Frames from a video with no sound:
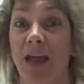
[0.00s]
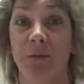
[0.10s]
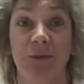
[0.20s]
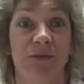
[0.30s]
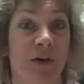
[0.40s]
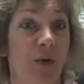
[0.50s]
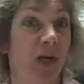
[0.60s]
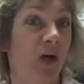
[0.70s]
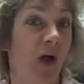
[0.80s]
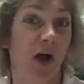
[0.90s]
It was a
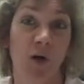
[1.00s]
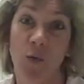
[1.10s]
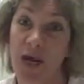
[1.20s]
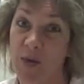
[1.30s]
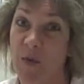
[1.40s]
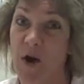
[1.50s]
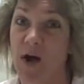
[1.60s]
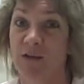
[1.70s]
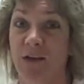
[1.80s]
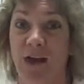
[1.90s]
quick
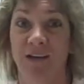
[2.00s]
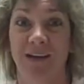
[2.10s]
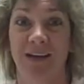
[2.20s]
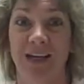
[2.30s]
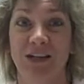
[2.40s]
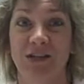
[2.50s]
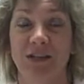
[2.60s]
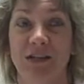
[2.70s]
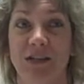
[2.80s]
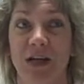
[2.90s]
process, and he
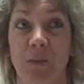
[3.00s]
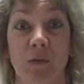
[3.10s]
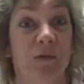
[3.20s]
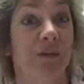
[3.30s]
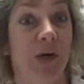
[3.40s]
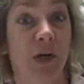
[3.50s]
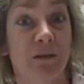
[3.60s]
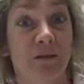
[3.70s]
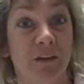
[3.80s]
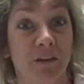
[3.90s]
just was a very
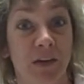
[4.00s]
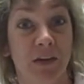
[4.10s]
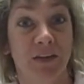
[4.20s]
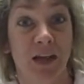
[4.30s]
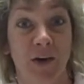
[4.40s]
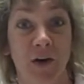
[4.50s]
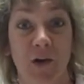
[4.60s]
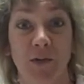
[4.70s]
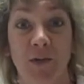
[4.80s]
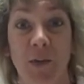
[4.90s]
good facilitator.
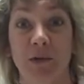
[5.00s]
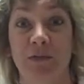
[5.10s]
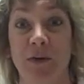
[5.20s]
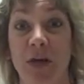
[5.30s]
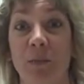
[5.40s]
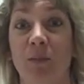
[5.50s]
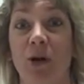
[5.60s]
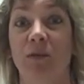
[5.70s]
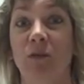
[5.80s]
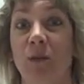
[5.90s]
So I was very
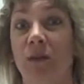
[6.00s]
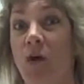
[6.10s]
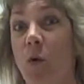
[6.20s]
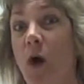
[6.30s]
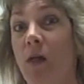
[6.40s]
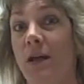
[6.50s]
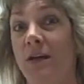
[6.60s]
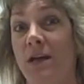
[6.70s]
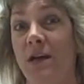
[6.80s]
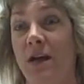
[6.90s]
impressed with the
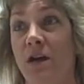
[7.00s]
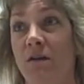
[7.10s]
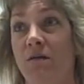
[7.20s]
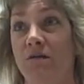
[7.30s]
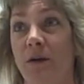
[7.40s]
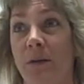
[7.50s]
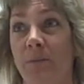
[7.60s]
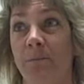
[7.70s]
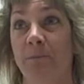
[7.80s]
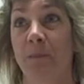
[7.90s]
quality of
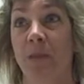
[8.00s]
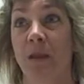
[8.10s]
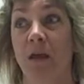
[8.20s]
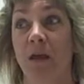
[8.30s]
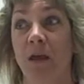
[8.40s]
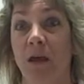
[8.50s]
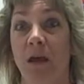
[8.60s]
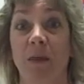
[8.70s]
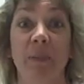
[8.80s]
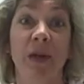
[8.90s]

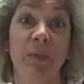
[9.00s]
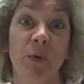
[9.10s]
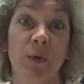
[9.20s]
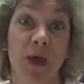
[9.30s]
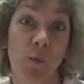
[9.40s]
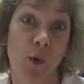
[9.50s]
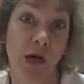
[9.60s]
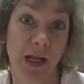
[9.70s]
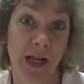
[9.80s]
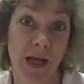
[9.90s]
the people that
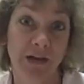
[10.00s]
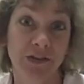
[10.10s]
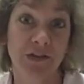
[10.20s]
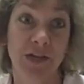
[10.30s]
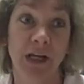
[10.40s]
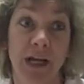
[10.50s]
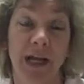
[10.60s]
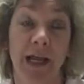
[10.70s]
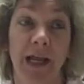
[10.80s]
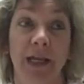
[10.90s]
work at ESCH
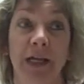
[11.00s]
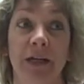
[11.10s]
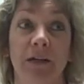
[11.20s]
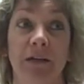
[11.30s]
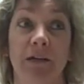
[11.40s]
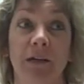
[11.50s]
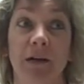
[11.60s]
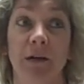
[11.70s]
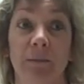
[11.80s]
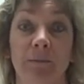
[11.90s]
and
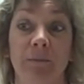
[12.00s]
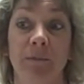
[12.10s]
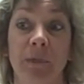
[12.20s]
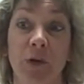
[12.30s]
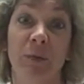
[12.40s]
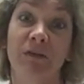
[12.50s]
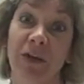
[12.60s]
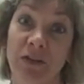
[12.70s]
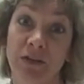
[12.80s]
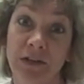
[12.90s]
their
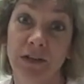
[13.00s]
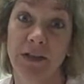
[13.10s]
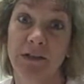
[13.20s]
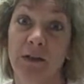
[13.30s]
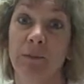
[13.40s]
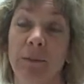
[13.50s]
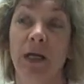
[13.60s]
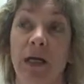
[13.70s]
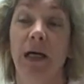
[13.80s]
professionalism.